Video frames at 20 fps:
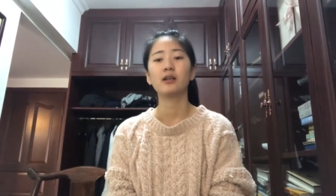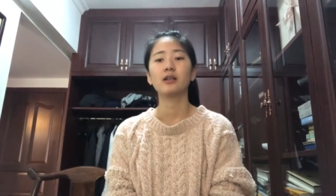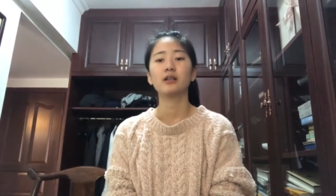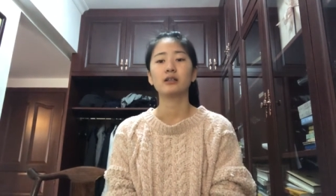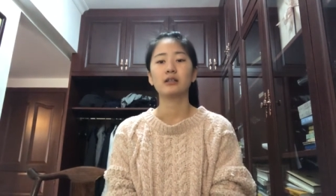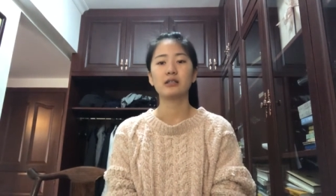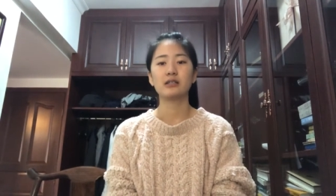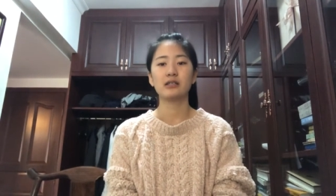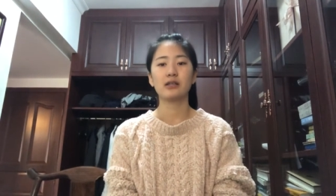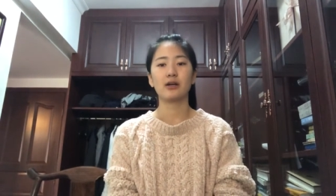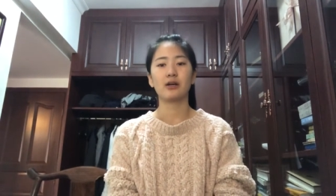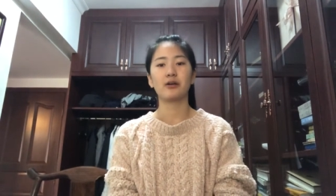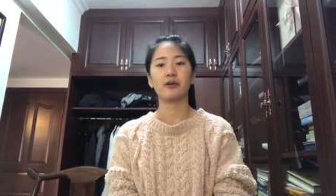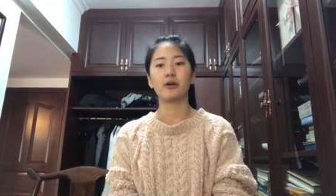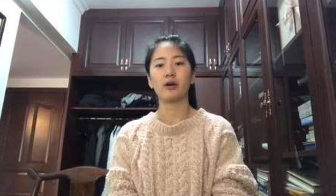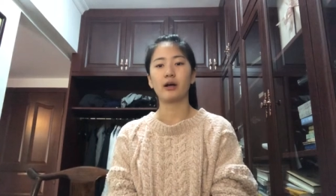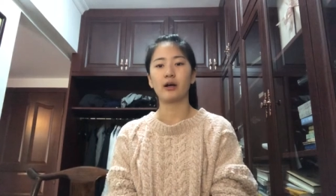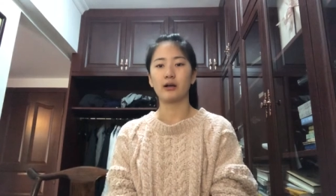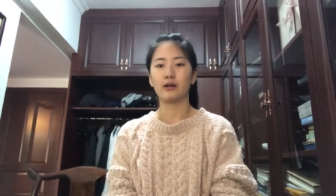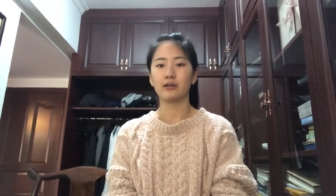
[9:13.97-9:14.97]
So
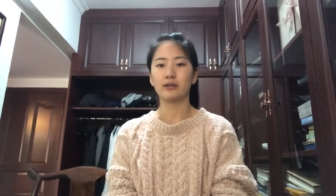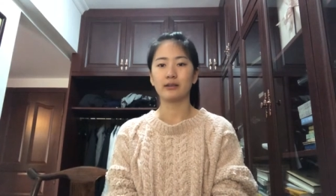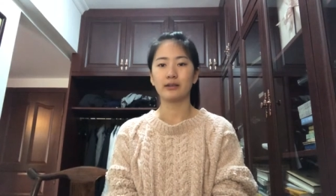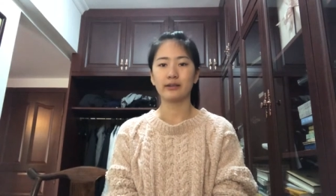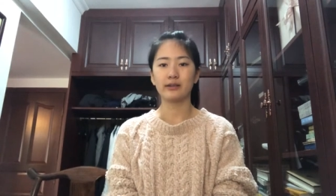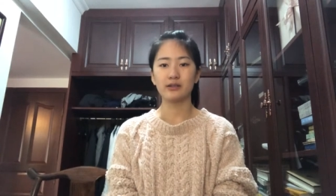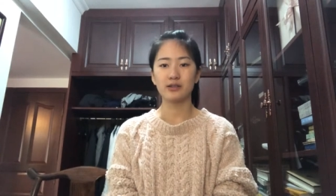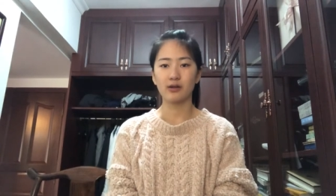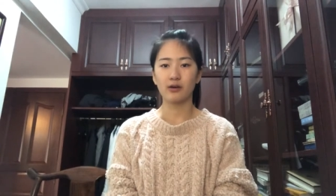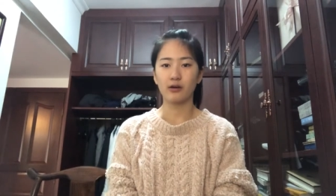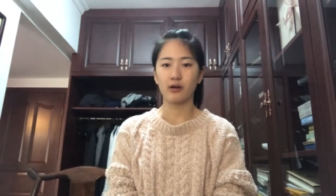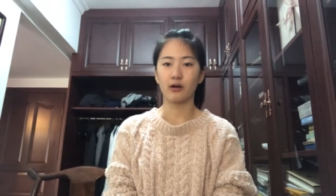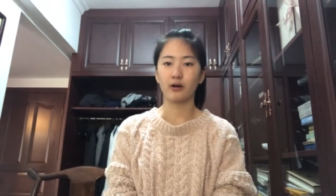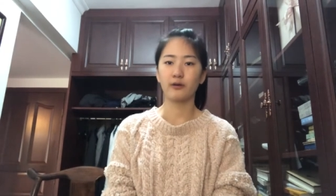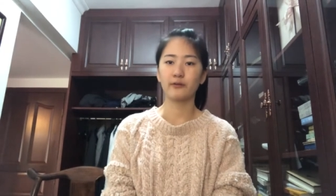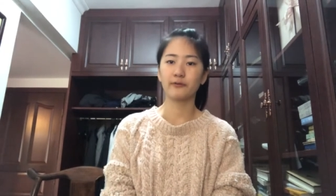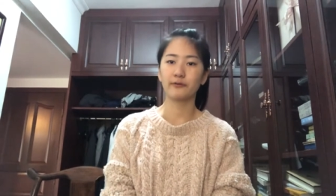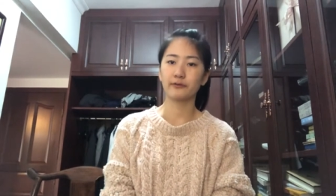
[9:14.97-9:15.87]
that's all